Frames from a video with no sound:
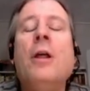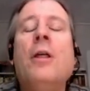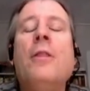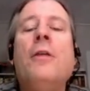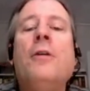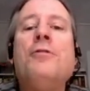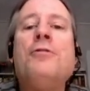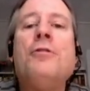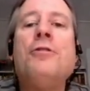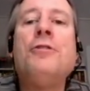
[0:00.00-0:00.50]

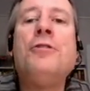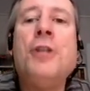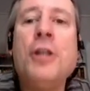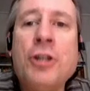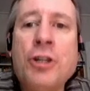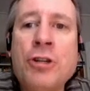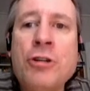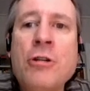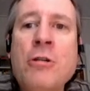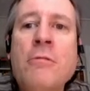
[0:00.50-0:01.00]
The
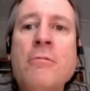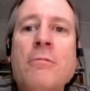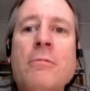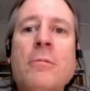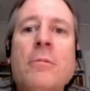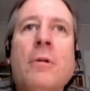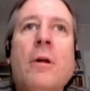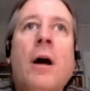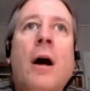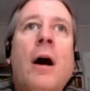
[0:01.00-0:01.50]
traditional,
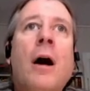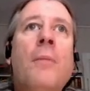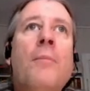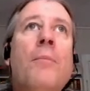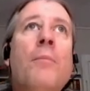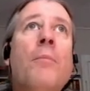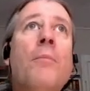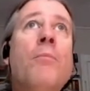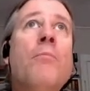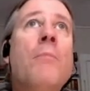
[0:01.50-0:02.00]

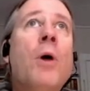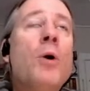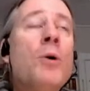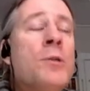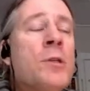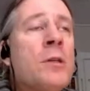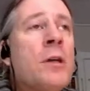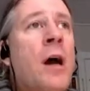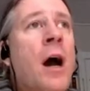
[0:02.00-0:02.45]
most